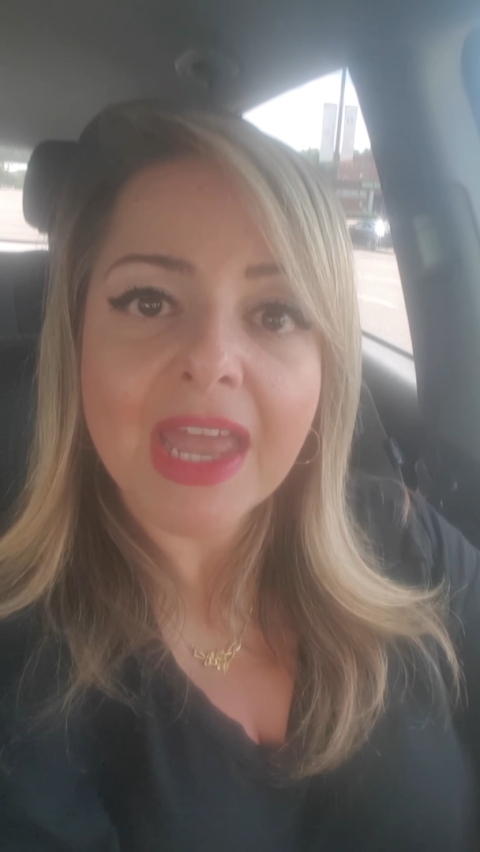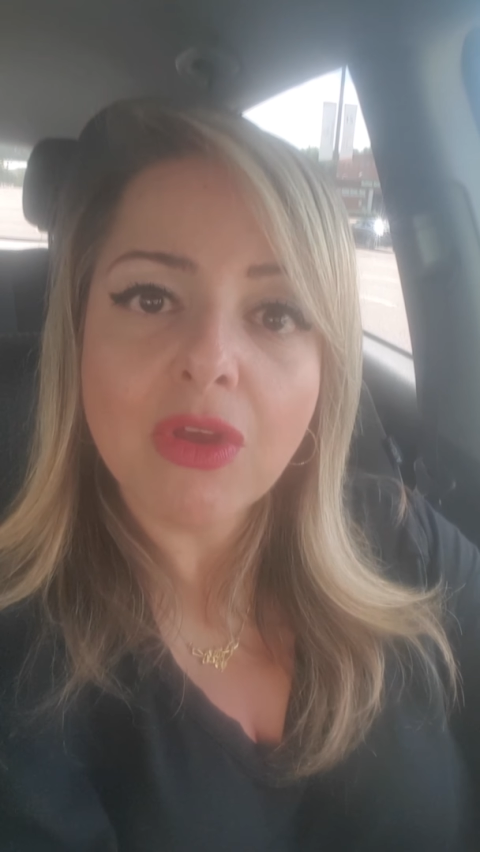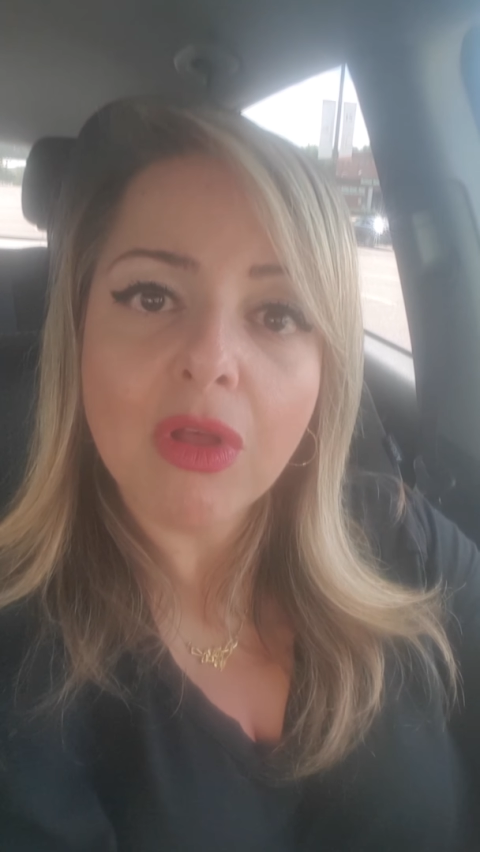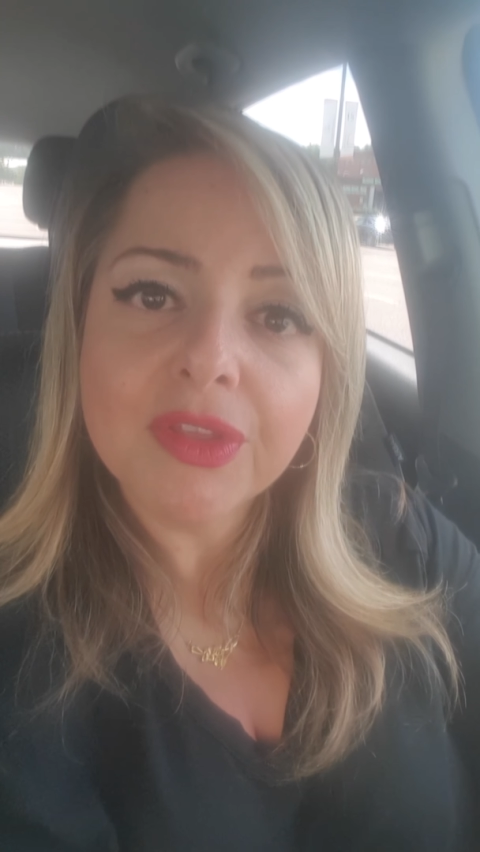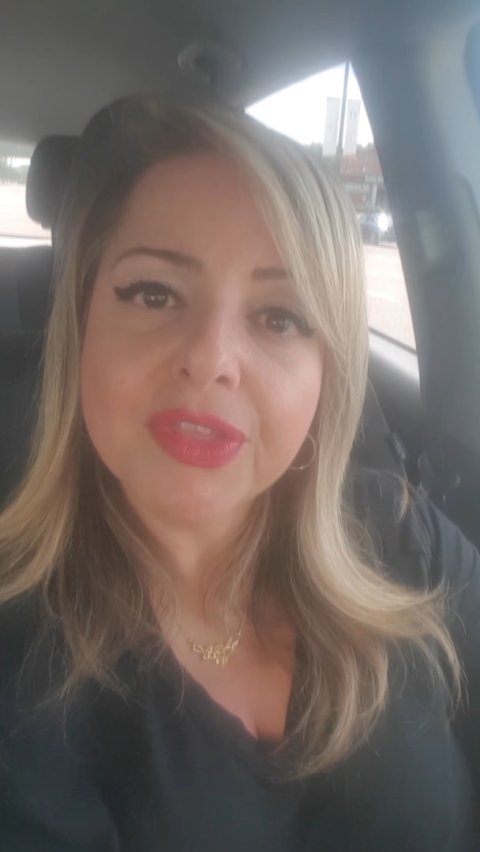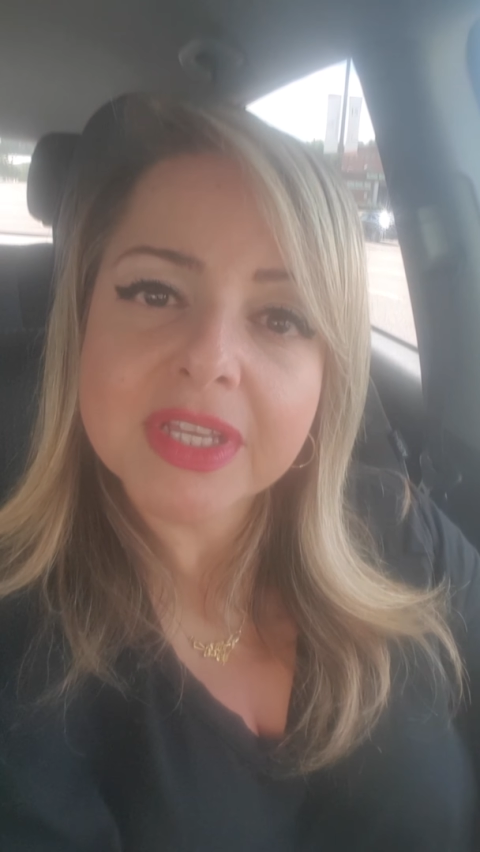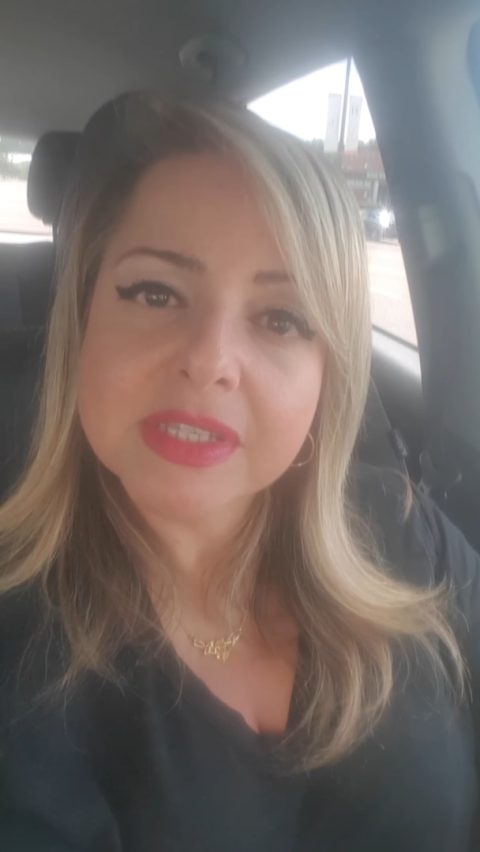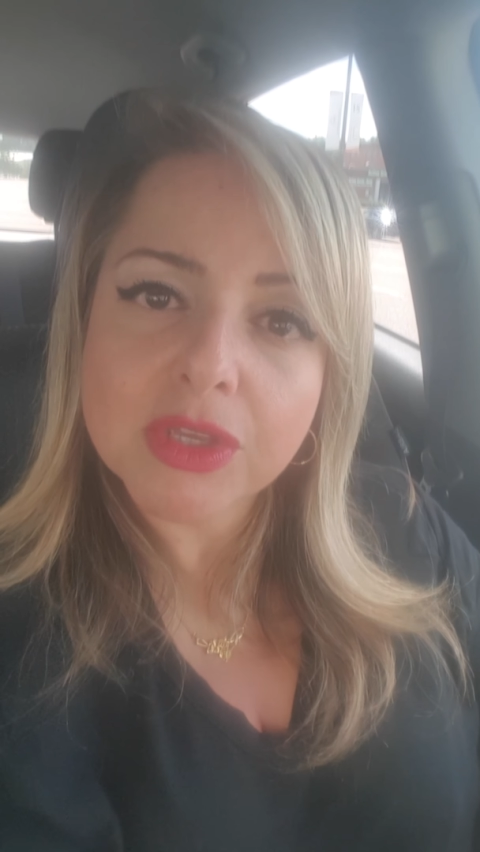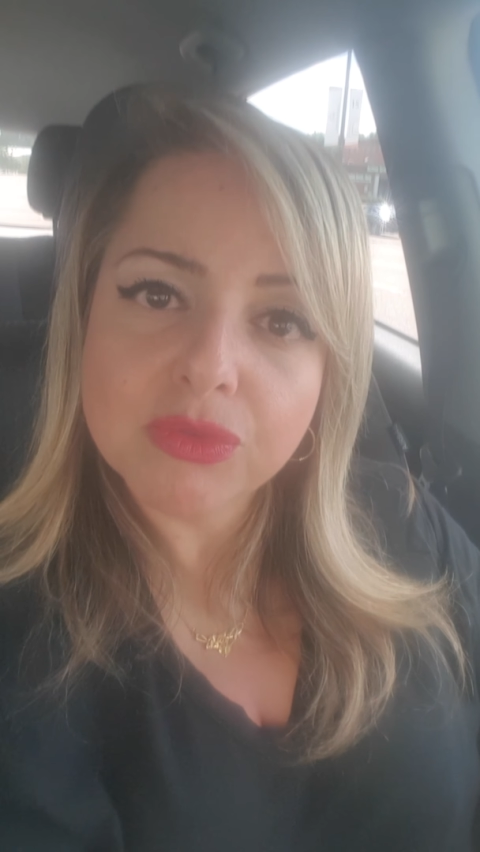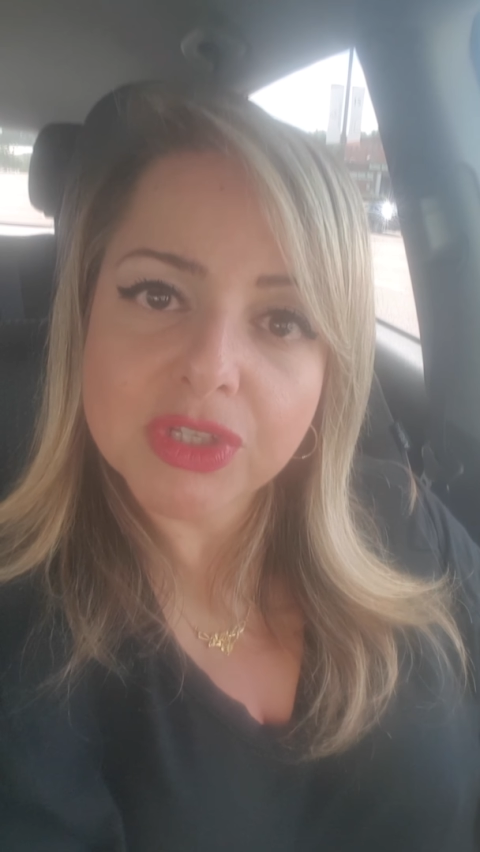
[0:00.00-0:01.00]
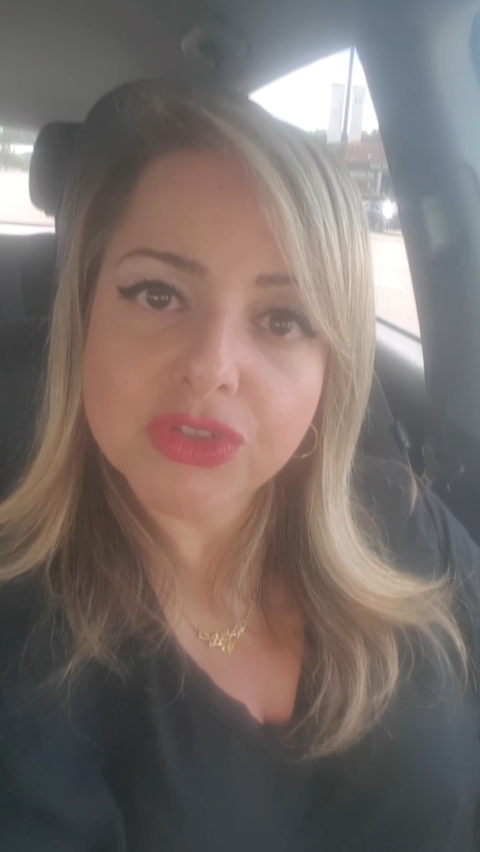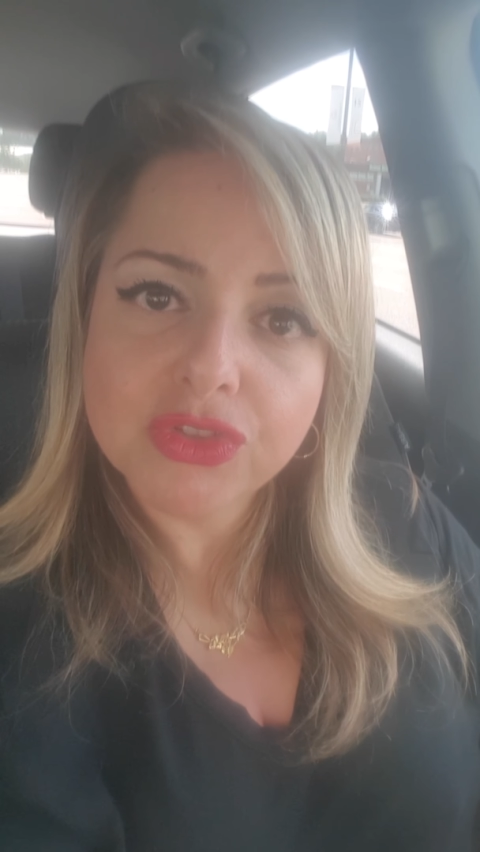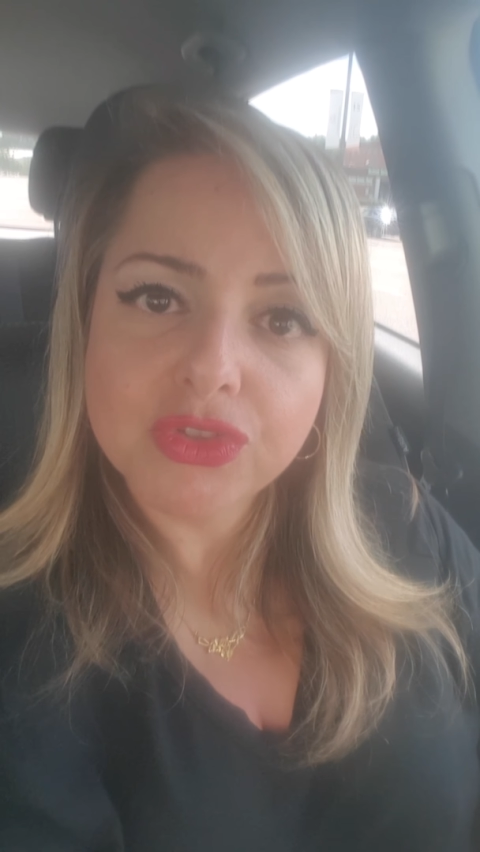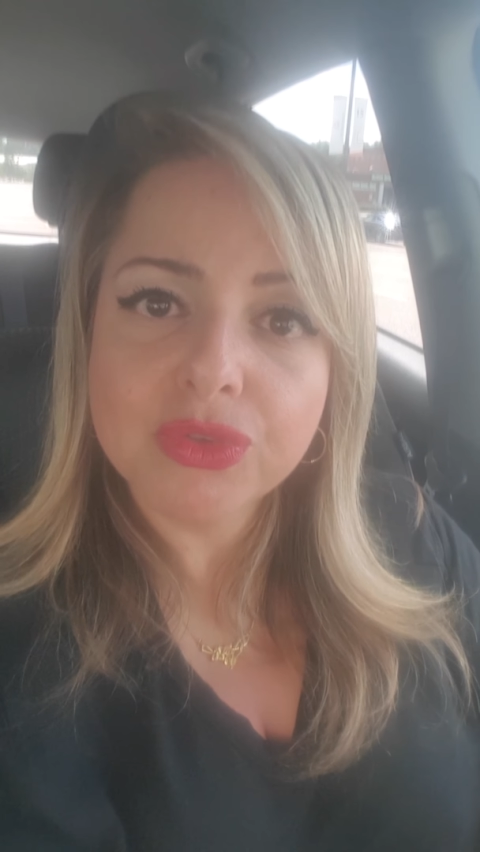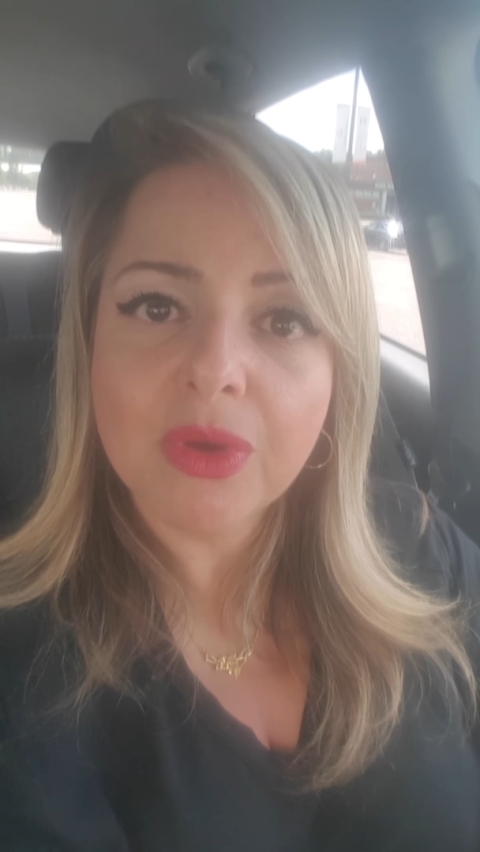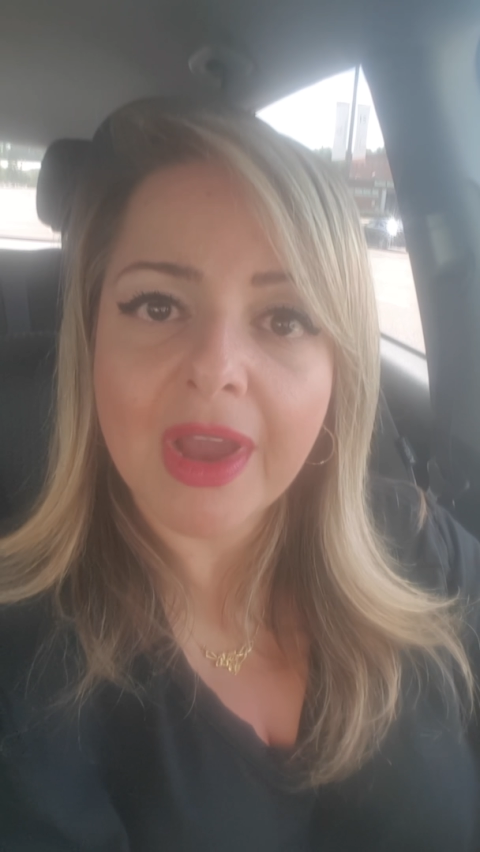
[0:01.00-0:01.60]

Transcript: and all the things that you need to do